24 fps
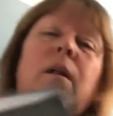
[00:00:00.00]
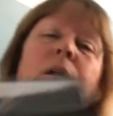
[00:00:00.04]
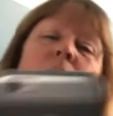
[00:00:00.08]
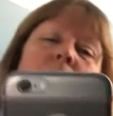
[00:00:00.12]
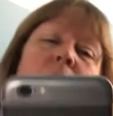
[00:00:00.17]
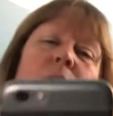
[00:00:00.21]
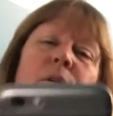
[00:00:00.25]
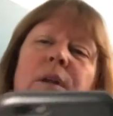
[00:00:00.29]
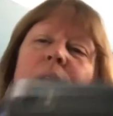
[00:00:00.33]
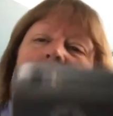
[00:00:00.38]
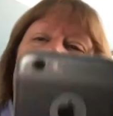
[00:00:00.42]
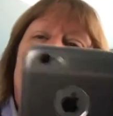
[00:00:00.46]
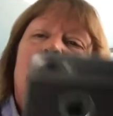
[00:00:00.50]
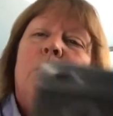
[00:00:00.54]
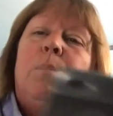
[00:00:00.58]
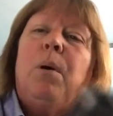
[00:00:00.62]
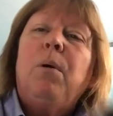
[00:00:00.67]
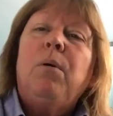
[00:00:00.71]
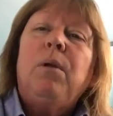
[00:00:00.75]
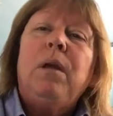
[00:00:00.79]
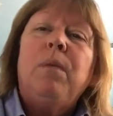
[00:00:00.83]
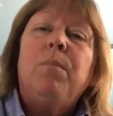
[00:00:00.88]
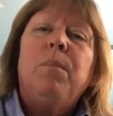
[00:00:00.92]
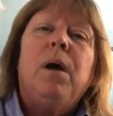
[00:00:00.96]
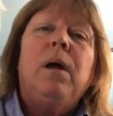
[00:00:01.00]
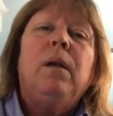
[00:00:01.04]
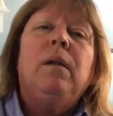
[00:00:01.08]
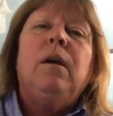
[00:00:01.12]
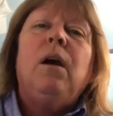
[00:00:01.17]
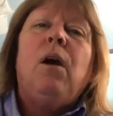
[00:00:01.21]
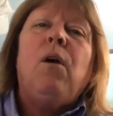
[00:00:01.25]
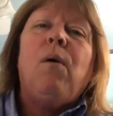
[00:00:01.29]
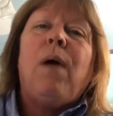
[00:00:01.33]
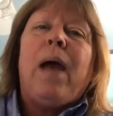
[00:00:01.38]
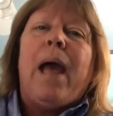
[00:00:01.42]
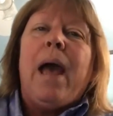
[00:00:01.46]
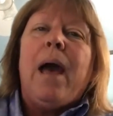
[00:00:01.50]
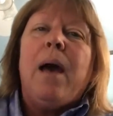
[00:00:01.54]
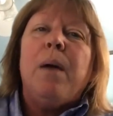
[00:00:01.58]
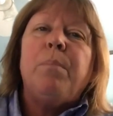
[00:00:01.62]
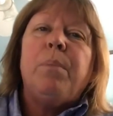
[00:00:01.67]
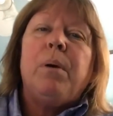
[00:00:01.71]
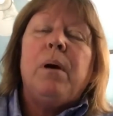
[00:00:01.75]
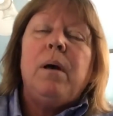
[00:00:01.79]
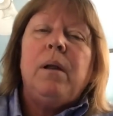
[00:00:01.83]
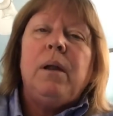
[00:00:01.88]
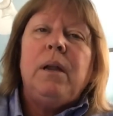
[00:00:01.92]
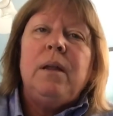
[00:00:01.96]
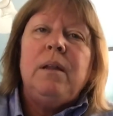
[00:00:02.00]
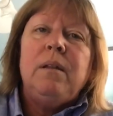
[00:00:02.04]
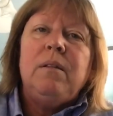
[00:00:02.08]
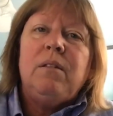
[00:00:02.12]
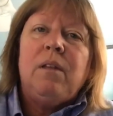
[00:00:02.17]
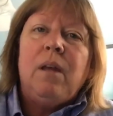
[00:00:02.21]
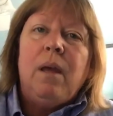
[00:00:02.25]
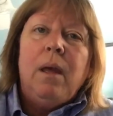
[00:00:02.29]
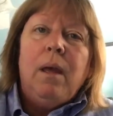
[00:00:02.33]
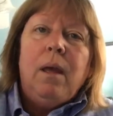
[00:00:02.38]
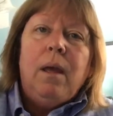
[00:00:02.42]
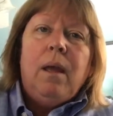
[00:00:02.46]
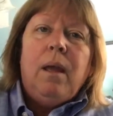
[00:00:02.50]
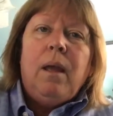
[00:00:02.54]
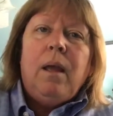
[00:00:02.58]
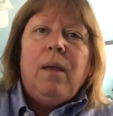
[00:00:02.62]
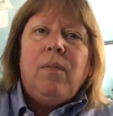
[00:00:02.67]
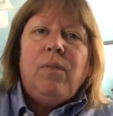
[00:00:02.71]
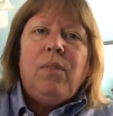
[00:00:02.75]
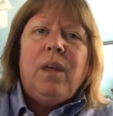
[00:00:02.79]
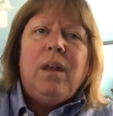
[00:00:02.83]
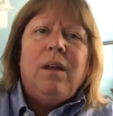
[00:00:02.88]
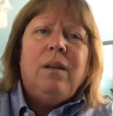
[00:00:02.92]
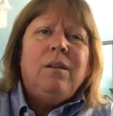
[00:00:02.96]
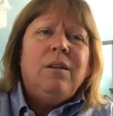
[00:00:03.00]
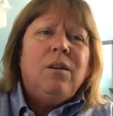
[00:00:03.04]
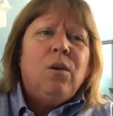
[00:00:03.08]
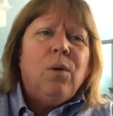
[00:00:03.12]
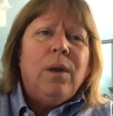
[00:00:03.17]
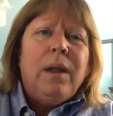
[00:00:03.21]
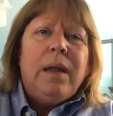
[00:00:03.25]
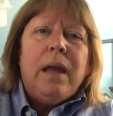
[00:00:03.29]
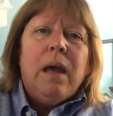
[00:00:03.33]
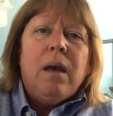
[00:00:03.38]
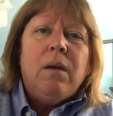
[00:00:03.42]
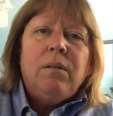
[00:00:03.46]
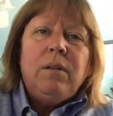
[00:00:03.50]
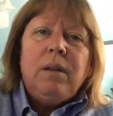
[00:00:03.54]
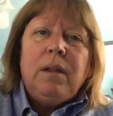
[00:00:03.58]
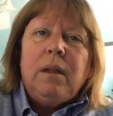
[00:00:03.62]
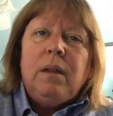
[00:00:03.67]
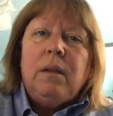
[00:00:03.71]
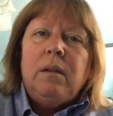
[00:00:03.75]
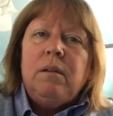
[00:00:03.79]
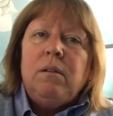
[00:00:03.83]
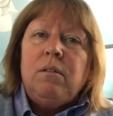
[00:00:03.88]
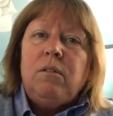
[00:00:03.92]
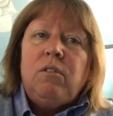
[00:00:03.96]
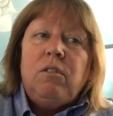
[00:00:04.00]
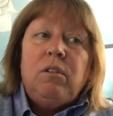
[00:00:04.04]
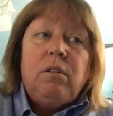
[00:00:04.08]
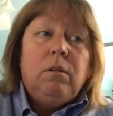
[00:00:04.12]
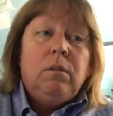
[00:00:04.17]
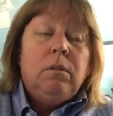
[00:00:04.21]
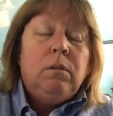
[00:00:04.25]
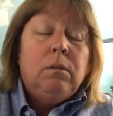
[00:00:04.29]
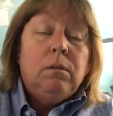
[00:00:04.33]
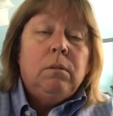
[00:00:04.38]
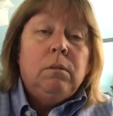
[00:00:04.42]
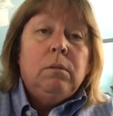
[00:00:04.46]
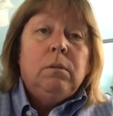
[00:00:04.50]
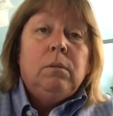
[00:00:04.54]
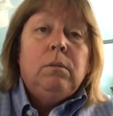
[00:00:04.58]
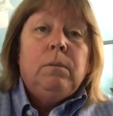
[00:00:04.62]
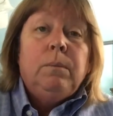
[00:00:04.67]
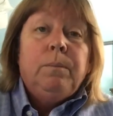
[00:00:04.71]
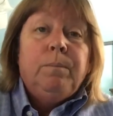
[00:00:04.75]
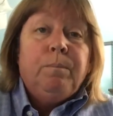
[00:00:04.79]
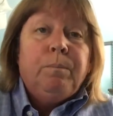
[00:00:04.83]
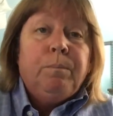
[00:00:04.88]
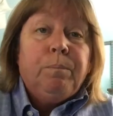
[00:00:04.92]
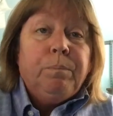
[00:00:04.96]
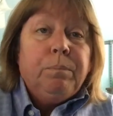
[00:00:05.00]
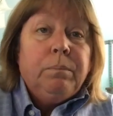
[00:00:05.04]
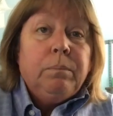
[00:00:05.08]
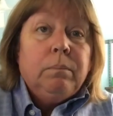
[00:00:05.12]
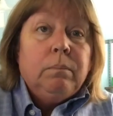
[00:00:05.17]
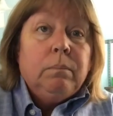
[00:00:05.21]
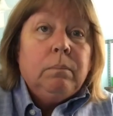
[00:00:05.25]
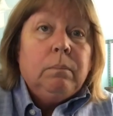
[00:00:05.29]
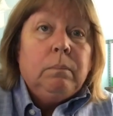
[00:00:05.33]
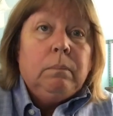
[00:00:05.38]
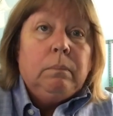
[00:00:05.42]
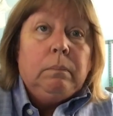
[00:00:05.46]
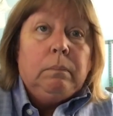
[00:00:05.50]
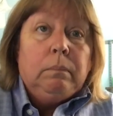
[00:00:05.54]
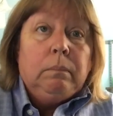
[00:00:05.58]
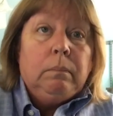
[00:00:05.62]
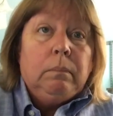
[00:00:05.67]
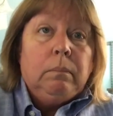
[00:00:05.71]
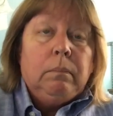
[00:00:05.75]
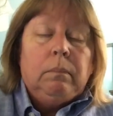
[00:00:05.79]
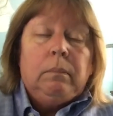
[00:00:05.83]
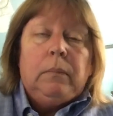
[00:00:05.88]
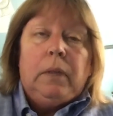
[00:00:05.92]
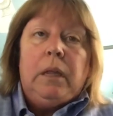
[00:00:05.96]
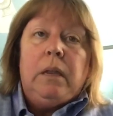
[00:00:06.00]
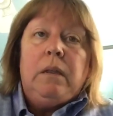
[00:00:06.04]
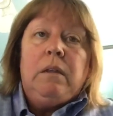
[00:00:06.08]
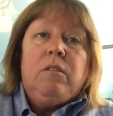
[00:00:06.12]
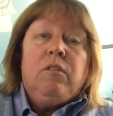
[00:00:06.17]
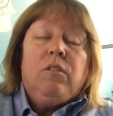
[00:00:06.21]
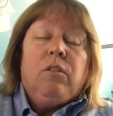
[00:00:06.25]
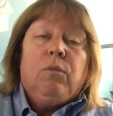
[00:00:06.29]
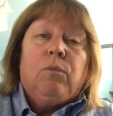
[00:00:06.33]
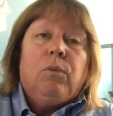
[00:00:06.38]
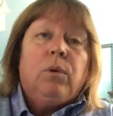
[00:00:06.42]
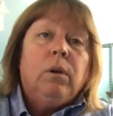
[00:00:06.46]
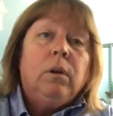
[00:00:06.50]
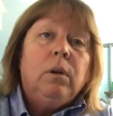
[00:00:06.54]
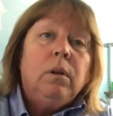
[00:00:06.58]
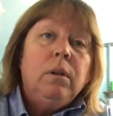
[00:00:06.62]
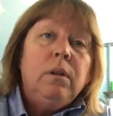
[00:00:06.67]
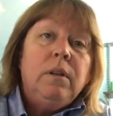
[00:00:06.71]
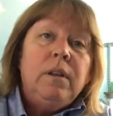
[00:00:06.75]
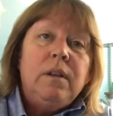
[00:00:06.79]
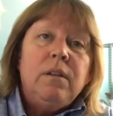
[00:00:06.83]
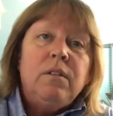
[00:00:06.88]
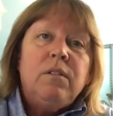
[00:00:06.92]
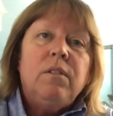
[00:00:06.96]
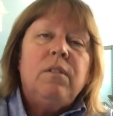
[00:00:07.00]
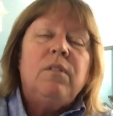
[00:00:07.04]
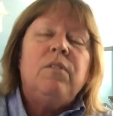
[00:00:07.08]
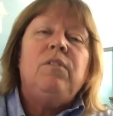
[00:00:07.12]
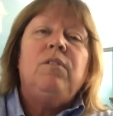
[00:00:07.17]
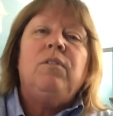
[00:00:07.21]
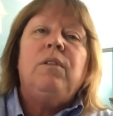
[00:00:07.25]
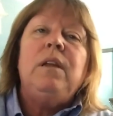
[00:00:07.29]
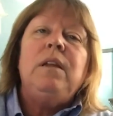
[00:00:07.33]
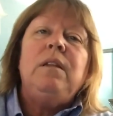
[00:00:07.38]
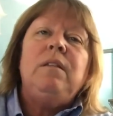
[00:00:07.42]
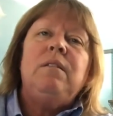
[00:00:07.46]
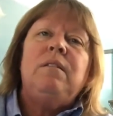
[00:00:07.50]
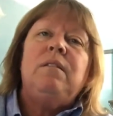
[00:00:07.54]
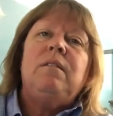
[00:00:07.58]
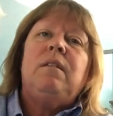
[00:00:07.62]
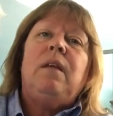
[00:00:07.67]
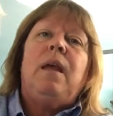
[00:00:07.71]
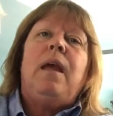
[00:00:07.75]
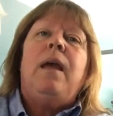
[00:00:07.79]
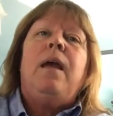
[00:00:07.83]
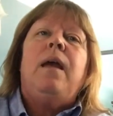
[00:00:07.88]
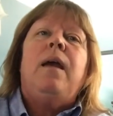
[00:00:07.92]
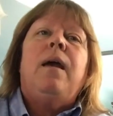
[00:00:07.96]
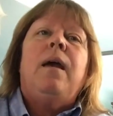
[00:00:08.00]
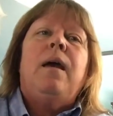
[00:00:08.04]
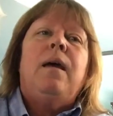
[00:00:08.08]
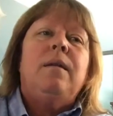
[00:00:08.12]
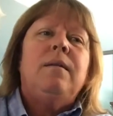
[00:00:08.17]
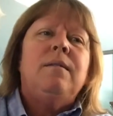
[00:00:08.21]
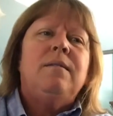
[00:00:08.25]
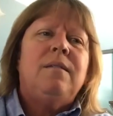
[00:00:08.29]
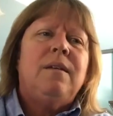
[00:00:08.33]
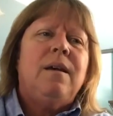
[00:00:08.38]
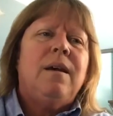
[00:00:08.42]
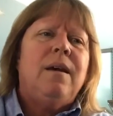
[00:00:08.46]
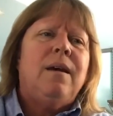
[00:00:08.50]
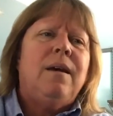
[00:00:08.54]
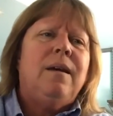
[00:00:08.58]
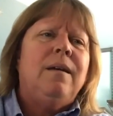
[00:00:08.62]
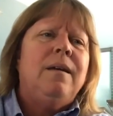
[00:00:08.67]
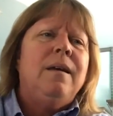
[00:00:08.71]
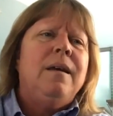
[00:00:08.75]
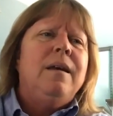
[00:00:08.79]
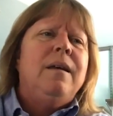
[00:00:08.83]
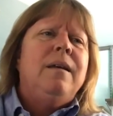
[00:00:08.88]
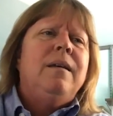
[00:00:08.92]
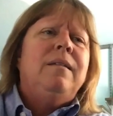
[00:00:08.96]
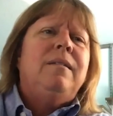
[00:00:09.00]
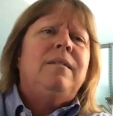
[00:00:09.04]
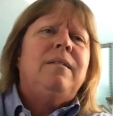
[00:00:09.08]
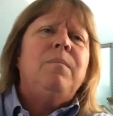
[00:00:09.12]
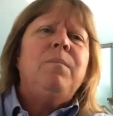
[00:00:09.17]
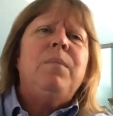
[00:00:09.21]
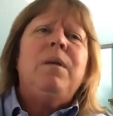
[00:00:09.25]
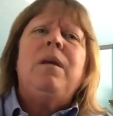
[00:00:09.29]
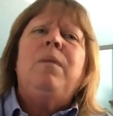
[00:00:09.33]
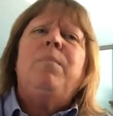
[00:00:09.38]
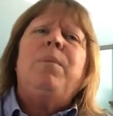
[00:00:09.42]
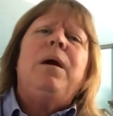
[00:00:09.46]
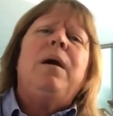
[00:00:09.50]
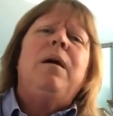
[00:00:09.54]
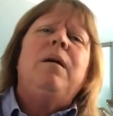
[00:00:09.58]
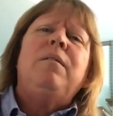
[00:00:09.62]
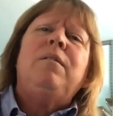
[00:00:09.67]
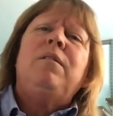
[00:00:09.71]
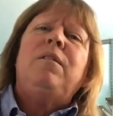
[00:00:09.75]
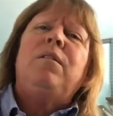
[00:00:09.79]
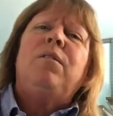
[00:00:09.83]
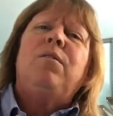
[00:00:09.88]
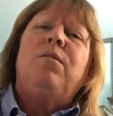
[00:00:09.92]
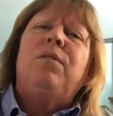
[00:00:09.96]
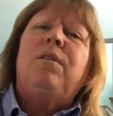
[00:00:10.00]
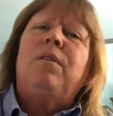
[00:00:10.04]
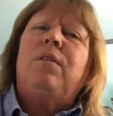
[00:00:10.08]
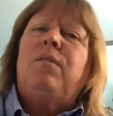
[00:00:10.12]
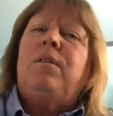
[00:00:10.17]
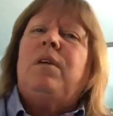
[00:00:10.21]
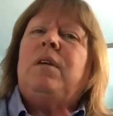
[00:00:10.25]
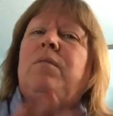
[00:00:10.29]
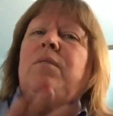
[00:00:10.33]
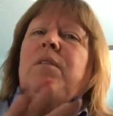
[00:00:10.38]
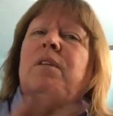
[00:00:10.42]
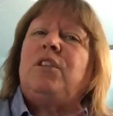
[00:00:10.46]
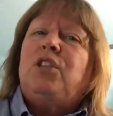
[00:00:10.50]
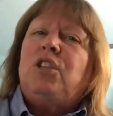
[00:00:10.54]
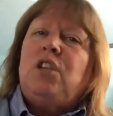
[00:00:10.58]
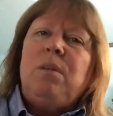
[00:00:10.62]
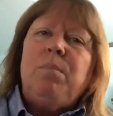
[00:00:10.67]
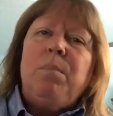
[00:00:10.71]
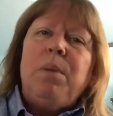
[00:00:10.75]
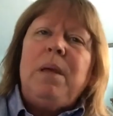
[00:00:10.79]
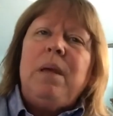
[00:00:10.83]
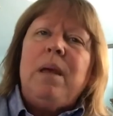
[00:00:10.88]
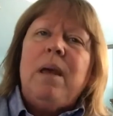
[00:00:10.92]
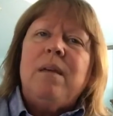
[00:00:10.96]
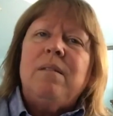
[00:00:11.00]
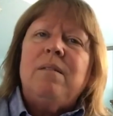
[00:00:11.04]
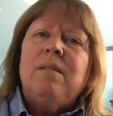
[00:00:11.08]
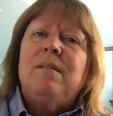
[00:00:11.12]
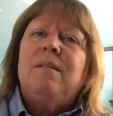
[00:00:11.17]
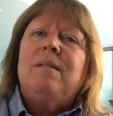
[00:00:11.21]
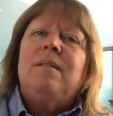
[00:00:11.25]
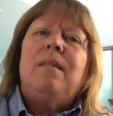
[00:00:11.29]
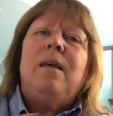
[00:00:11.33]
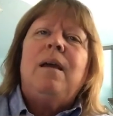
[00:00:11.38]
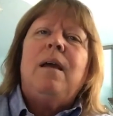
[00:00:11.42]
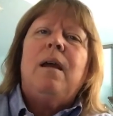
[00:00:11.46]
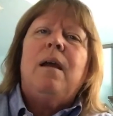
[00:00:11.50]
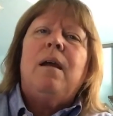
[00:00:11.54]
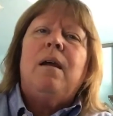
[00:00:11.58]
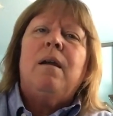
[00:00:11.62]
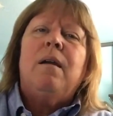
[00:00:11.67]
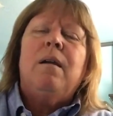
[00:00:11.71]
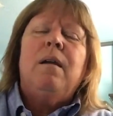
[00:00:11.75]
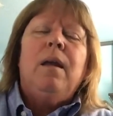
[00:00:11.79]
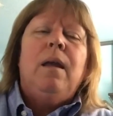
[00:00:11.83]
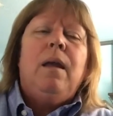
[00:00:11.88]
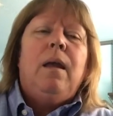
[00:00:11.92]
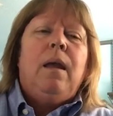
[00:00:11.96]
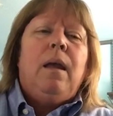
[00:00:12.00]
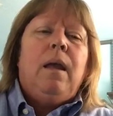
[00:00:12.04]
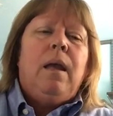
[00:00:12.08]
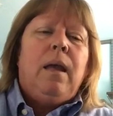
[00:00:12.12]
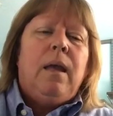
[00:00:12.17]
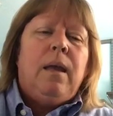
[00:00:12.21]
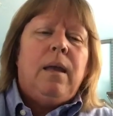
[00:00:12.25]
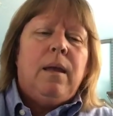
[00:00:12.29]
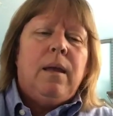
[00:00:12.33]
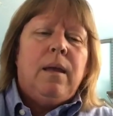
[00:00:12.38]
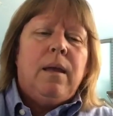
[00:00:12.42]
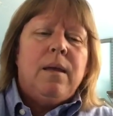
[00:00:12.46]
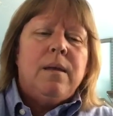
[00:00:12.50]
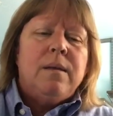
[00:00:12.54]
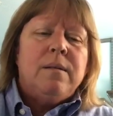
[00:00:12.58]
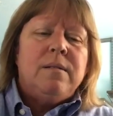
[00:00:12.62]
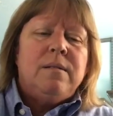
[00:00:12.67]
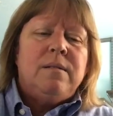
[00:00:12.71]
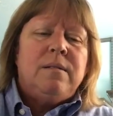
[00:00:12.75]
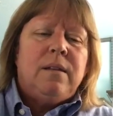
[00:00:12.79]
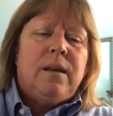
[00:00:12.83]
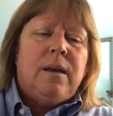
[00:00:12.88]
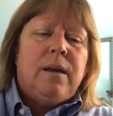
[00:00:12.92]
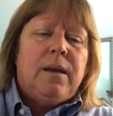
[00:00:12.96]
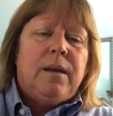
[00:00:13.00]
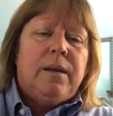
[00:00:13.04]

loading the Pokemon Go app on it, and then going out into the world, into the streets, and something about, you know, the GPS is there, and